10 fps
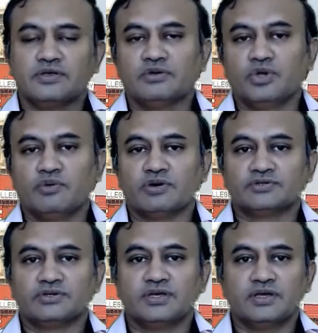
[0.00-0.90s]

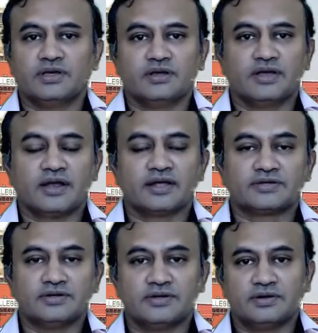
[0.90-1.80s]
university
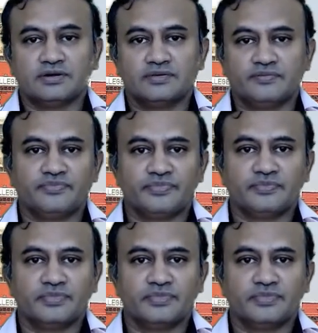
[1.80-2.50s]
director, the